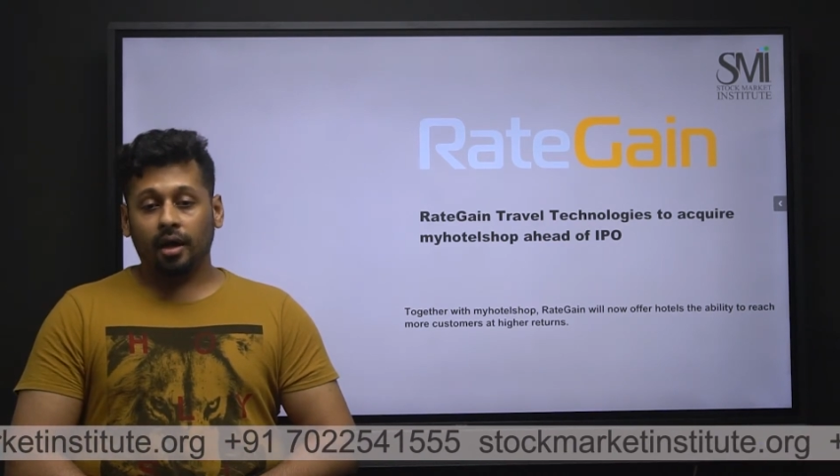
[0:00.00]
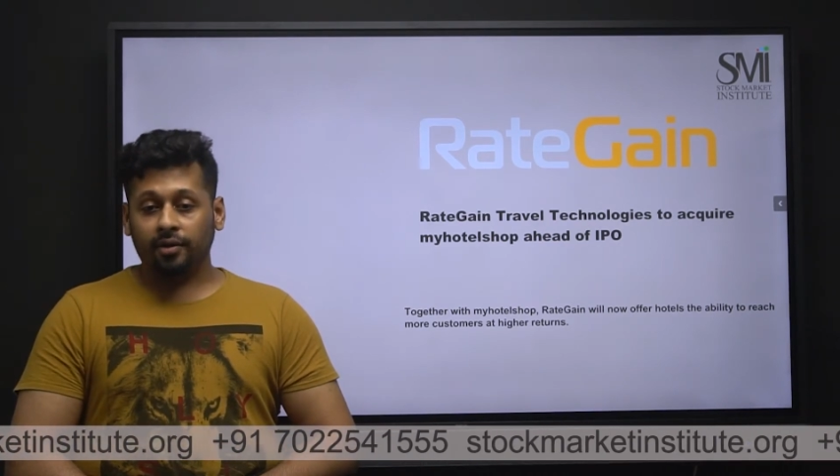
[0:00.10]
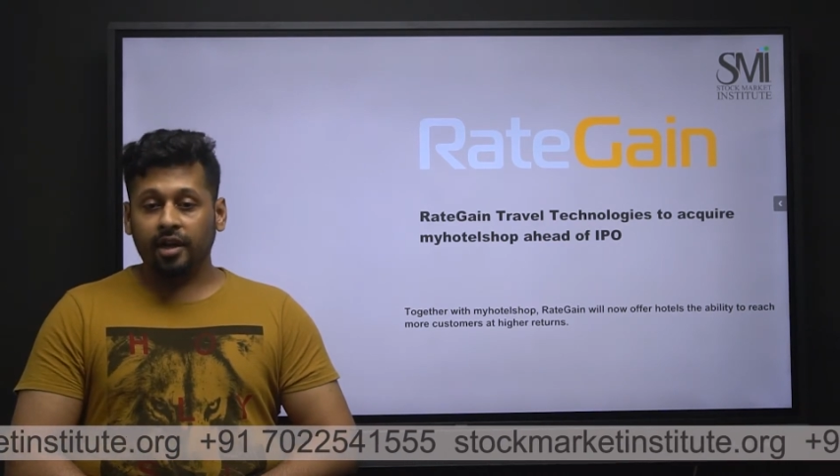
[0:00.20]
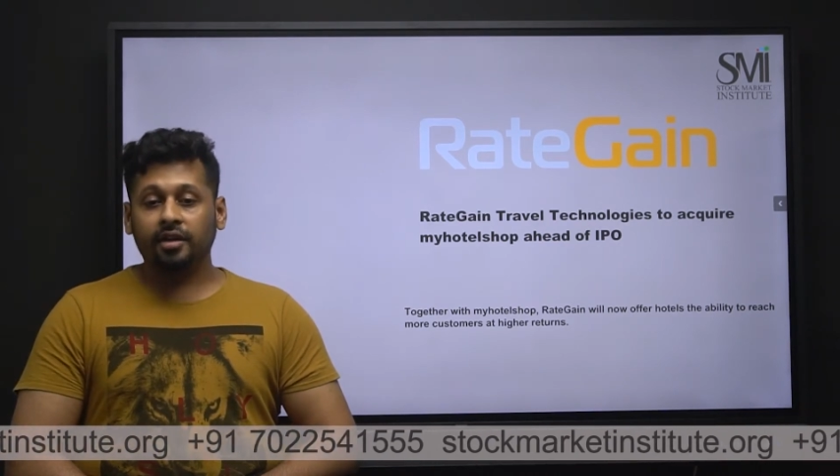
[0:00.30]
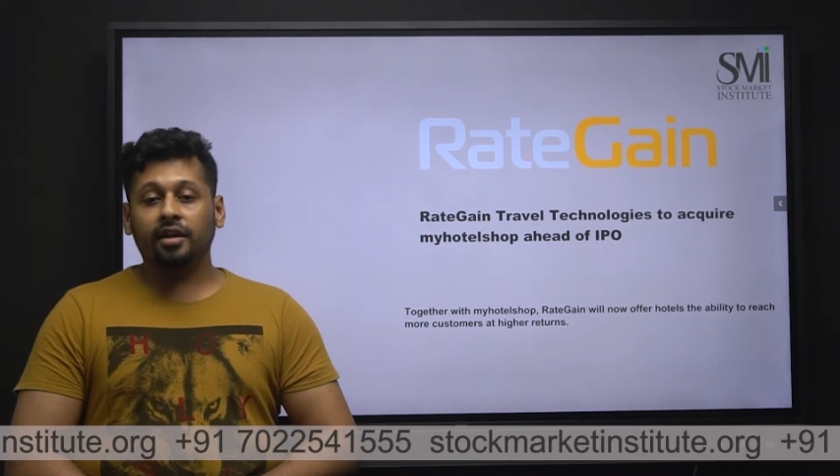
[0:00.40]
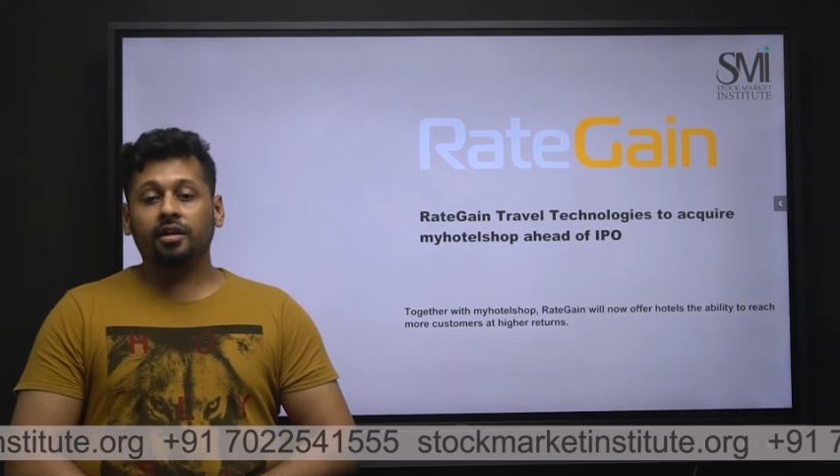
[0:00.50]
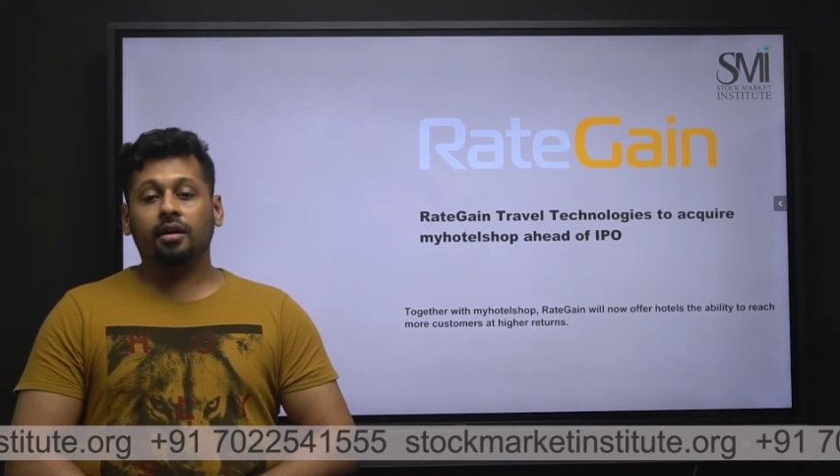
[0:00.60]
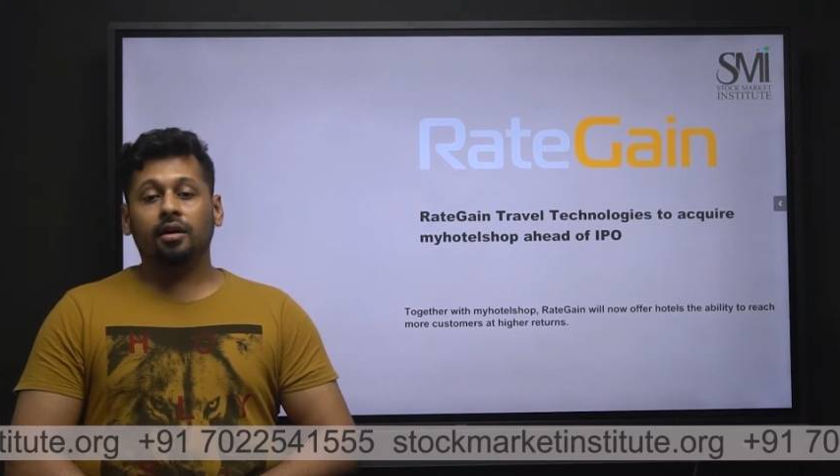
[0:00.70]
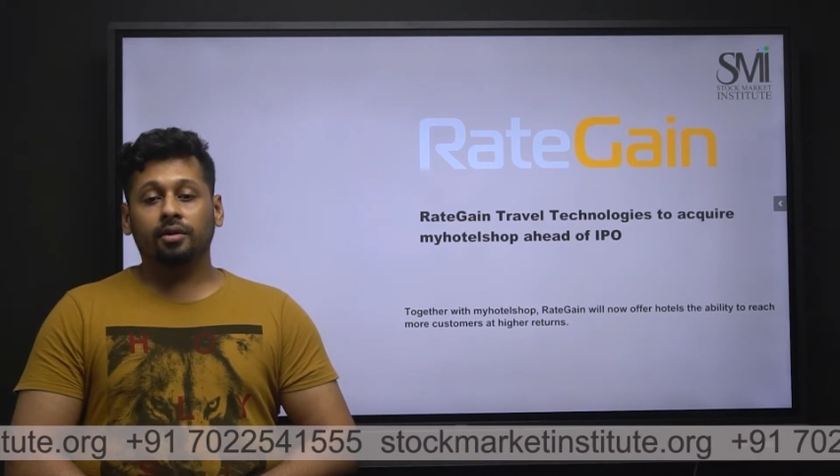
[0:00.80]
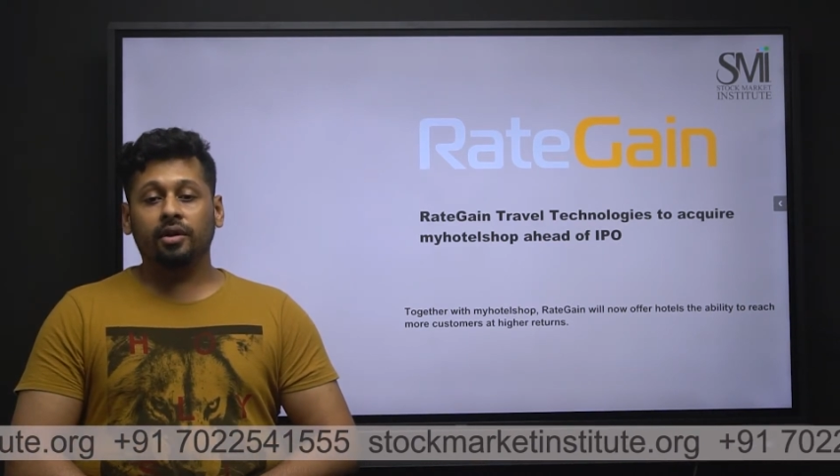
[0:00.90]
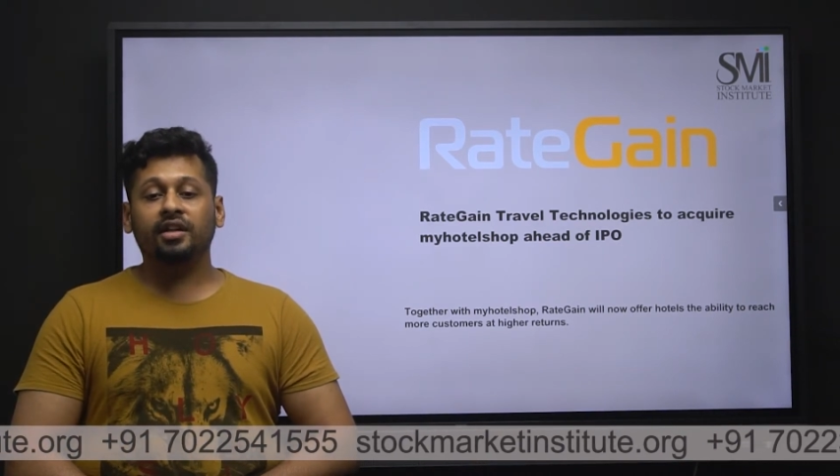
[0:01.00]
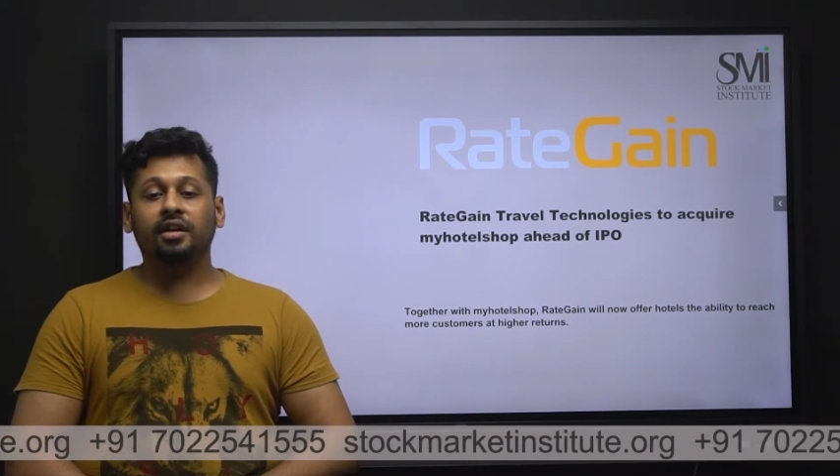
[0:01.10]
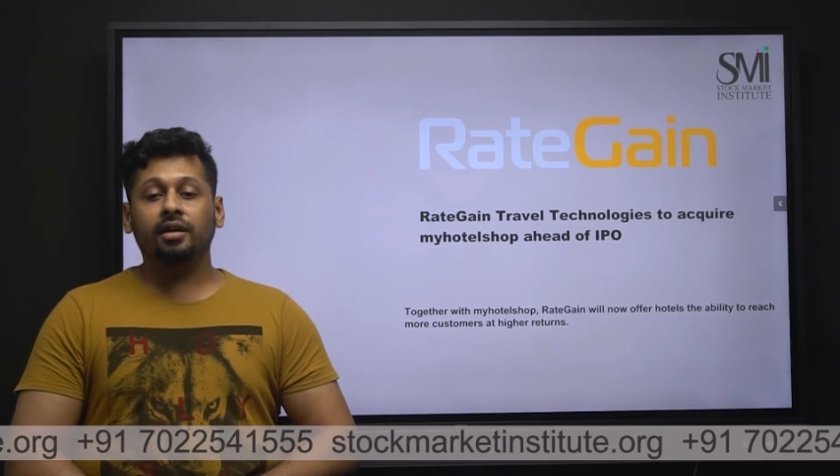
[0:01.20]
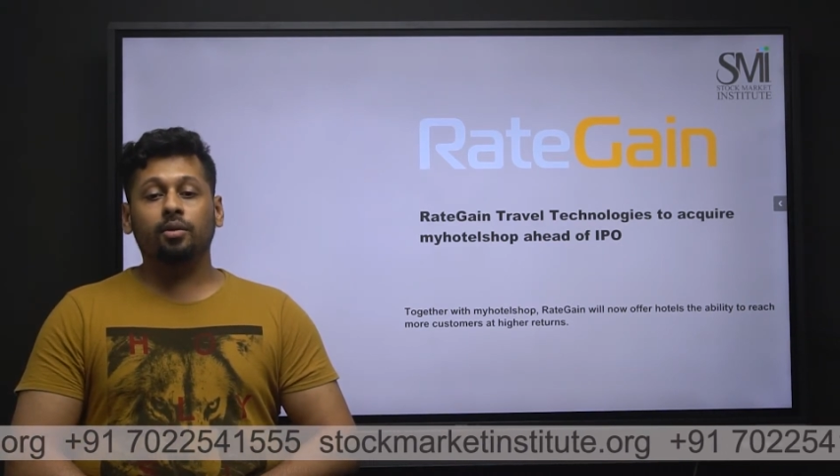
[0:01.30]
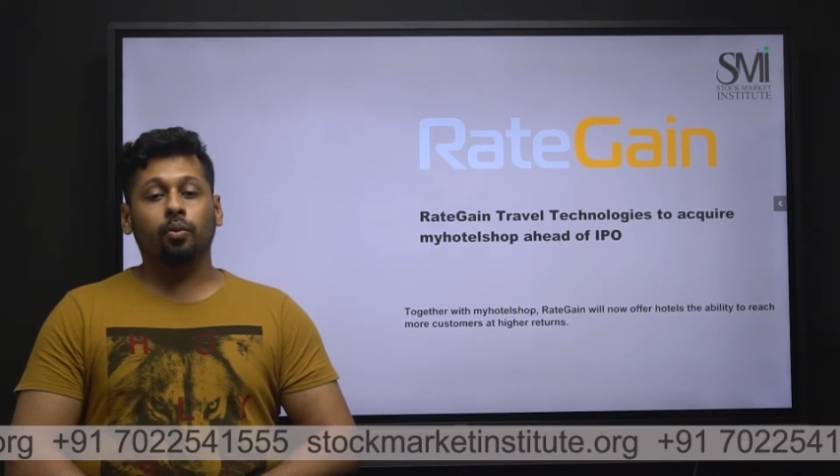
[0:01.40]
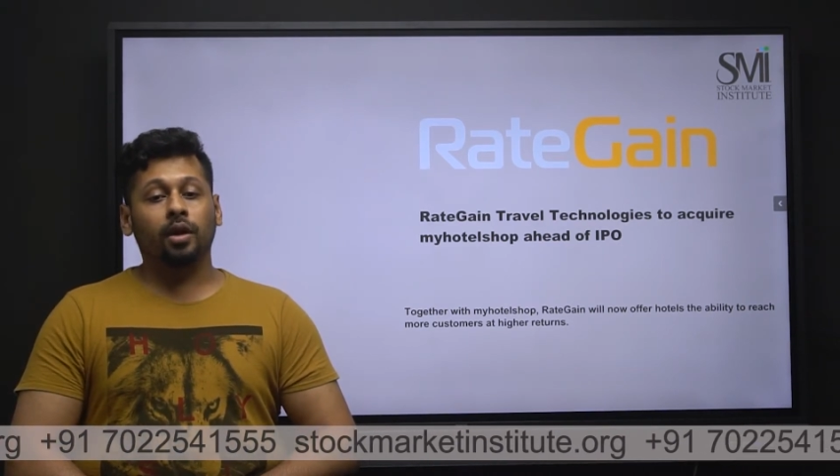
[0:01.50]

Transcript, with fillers: RateGain, RateGain